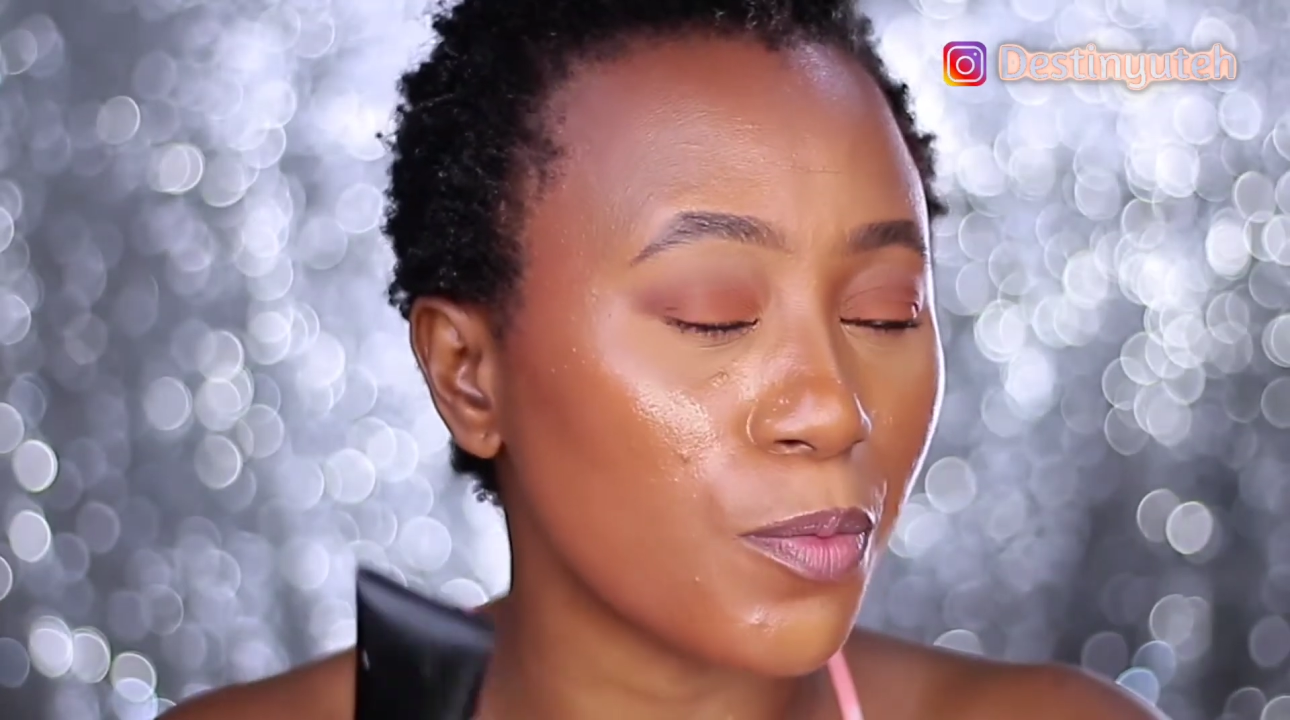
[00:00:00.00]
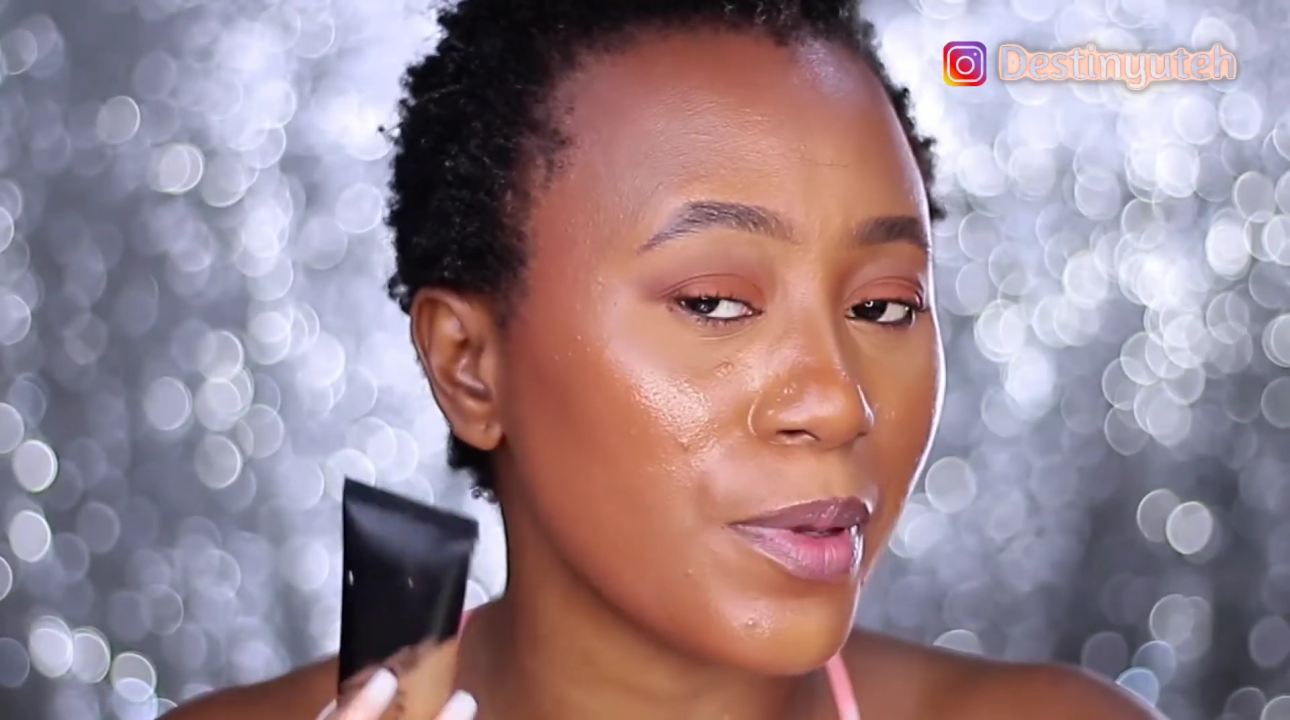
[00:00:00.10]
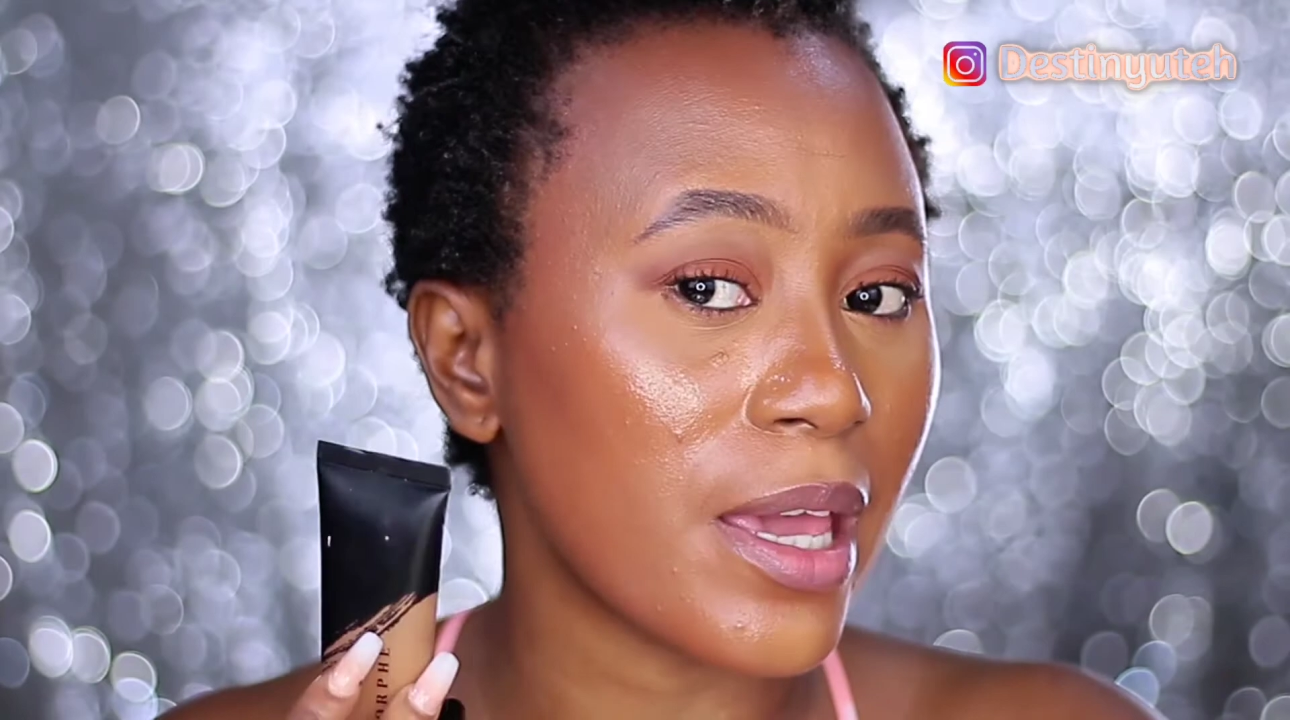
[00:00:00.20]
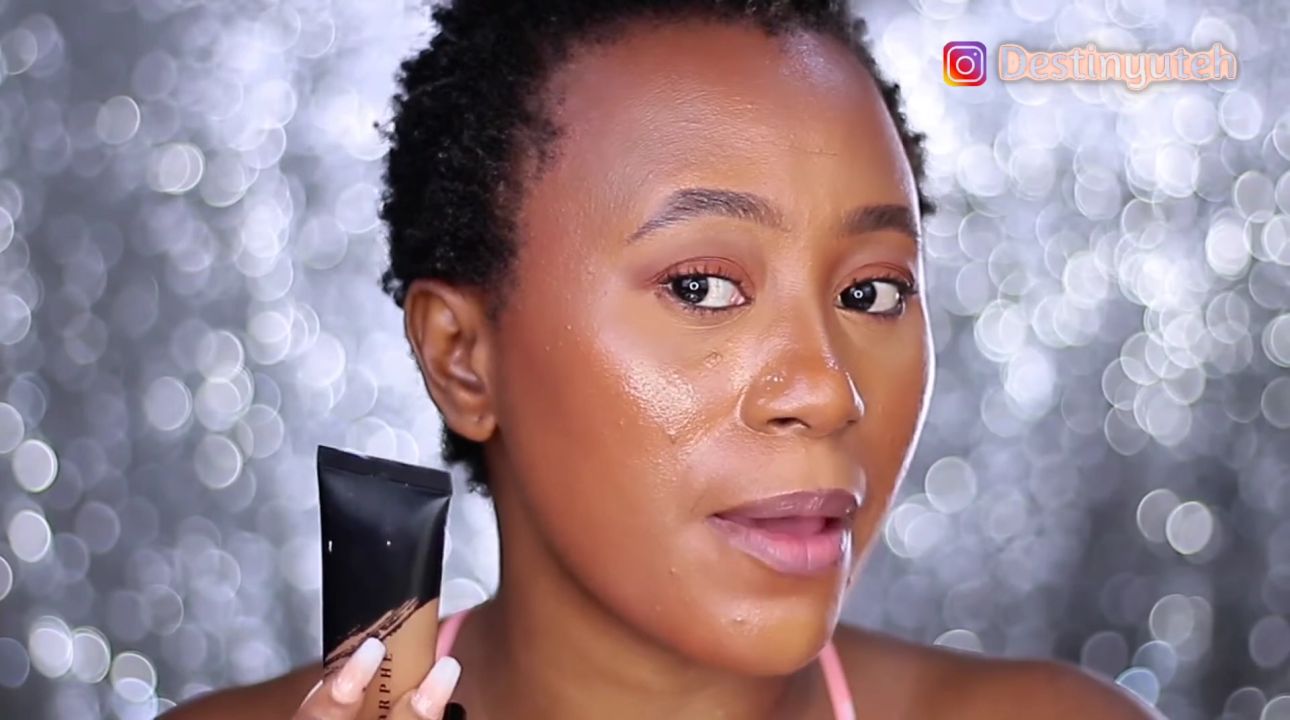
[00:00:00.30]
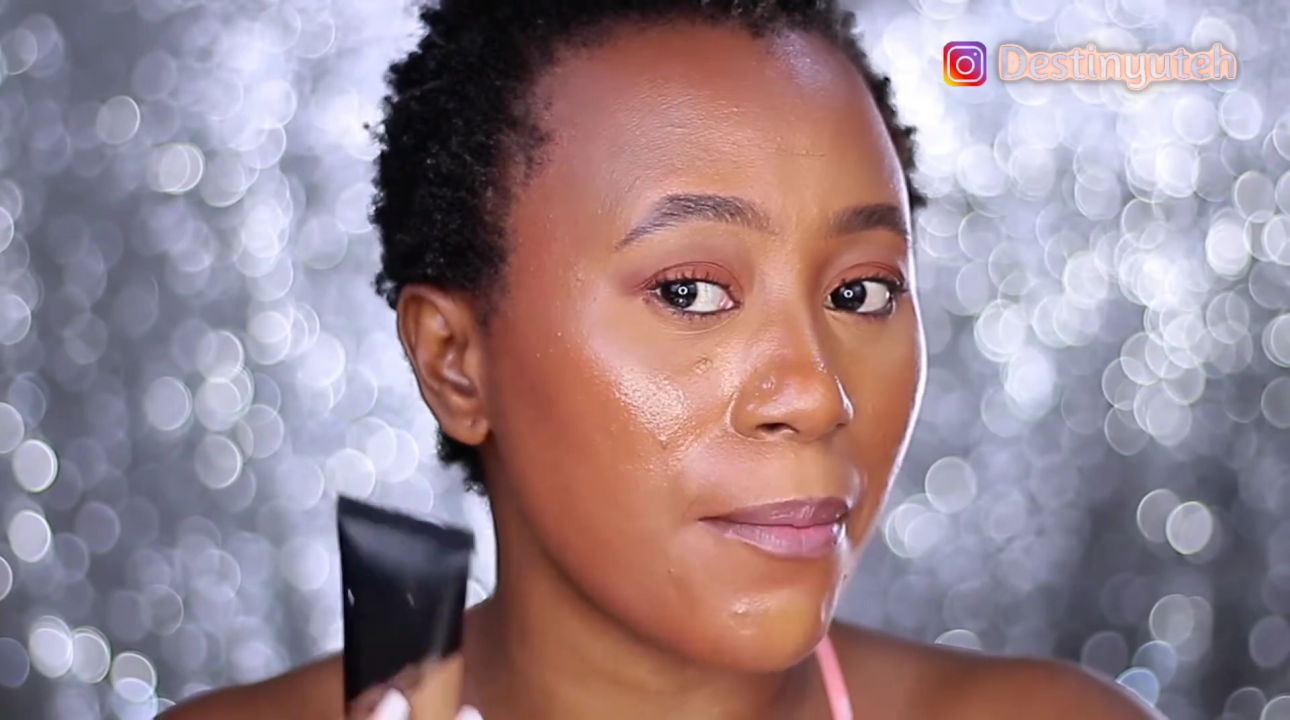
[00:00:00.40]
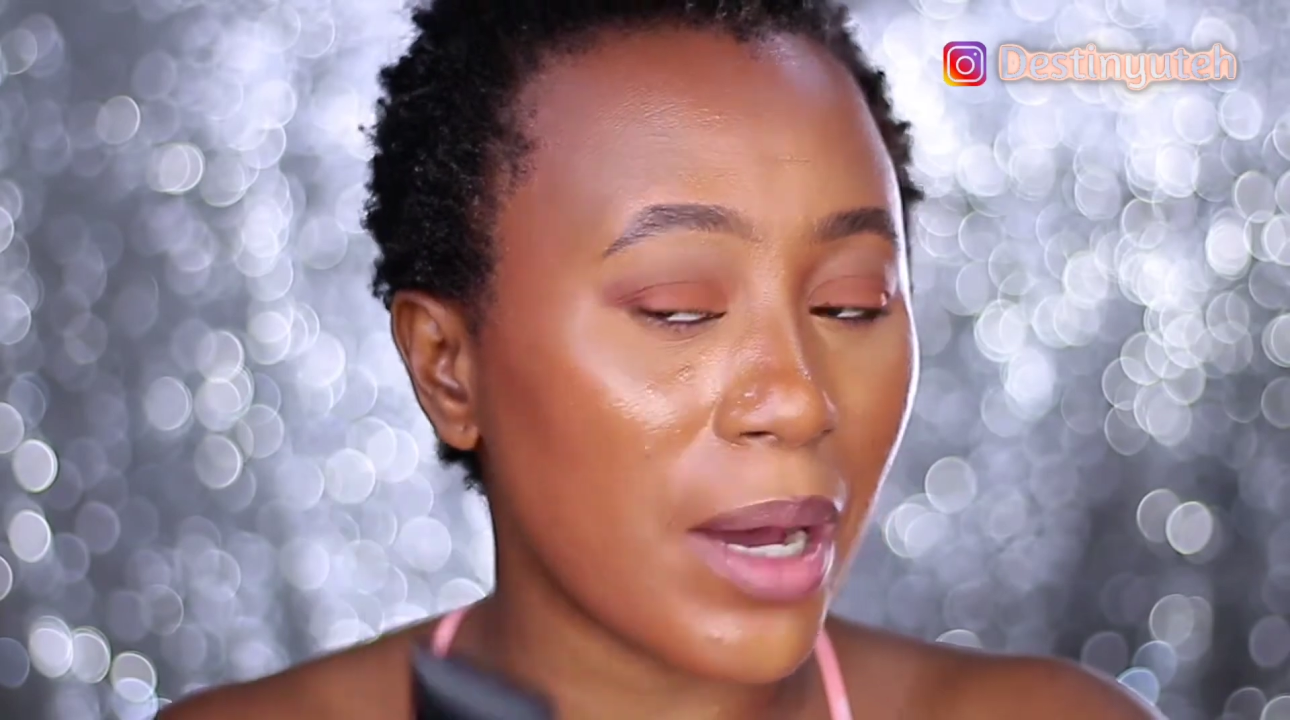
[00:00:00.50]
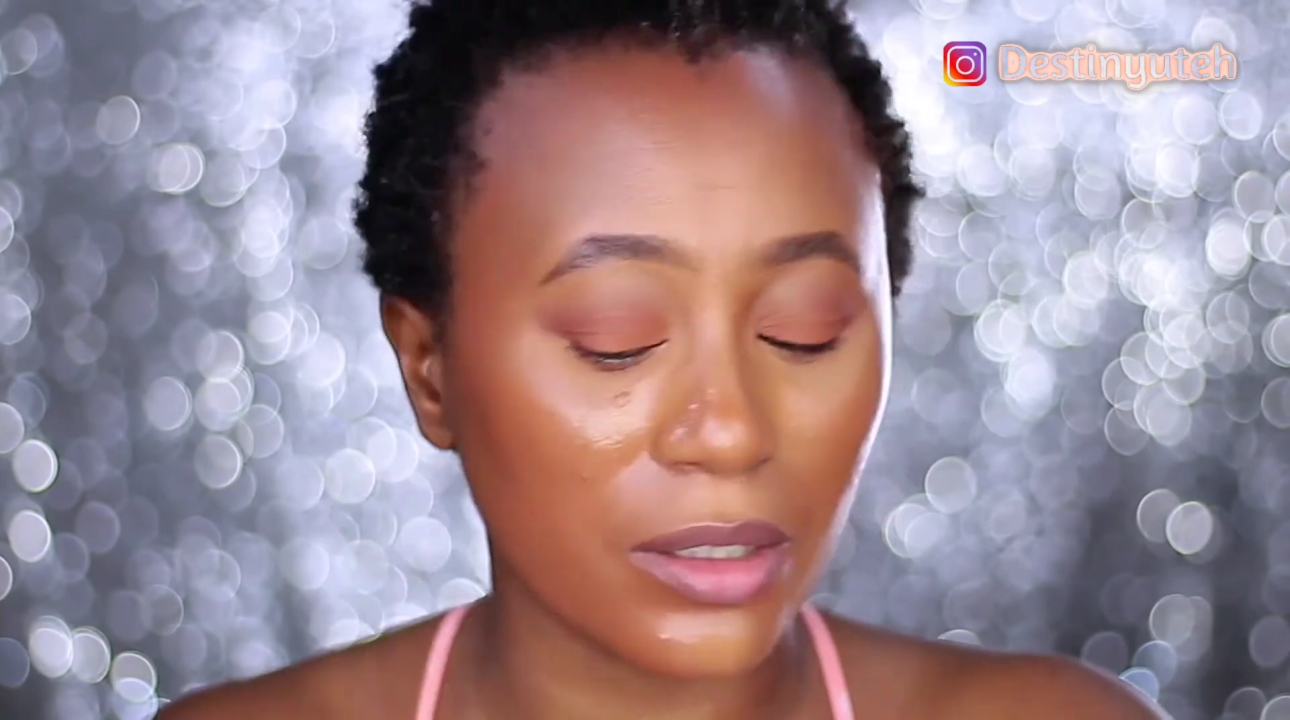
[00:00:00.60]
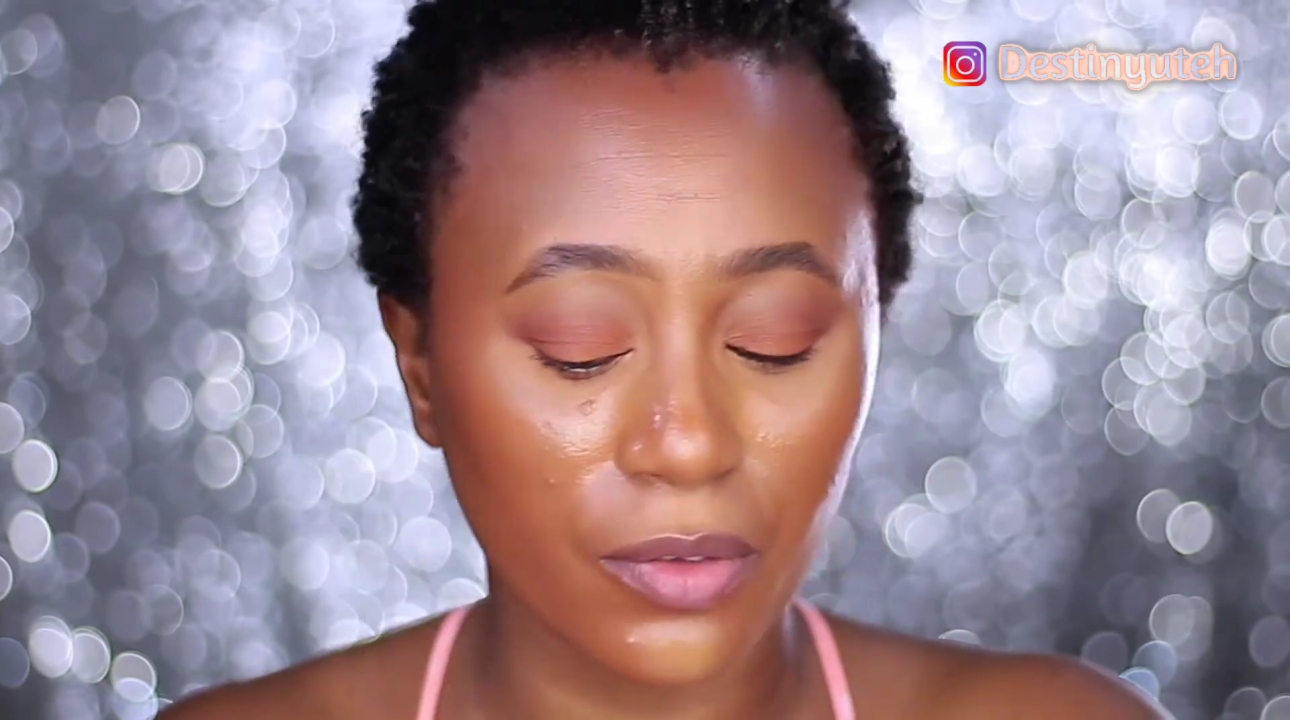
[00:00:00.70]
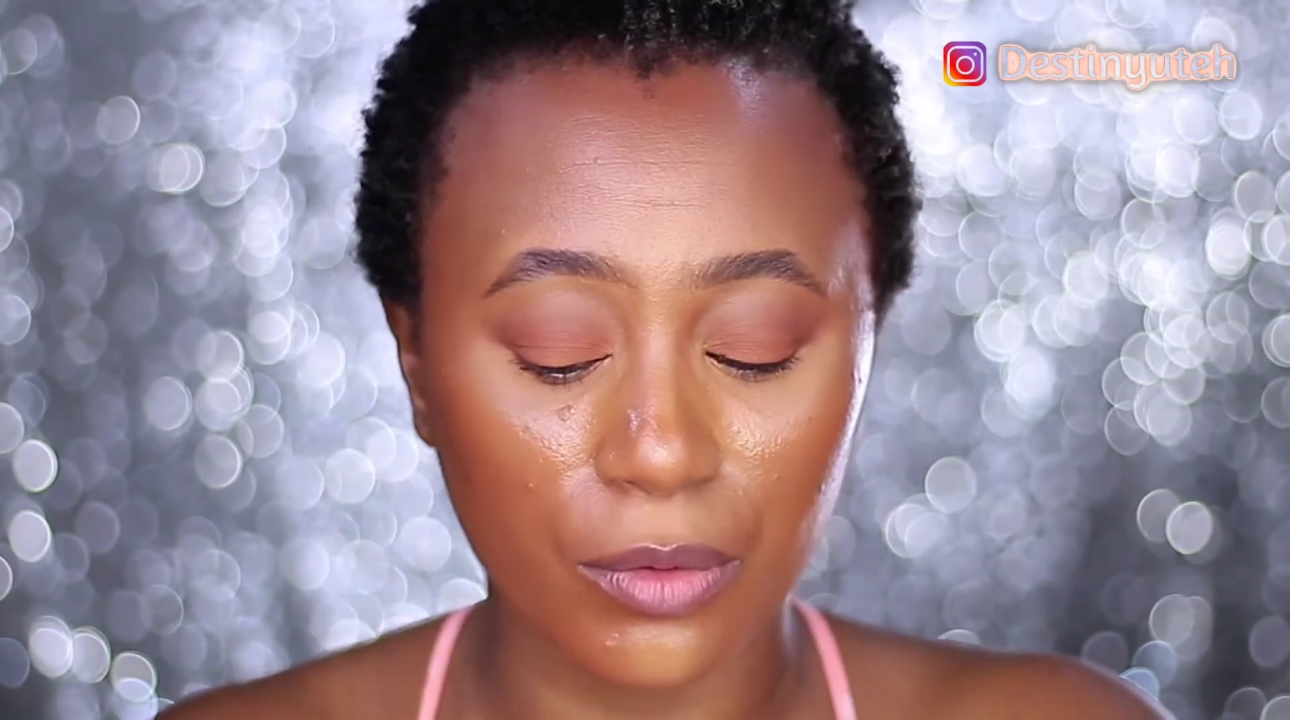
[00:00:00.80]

to be a matte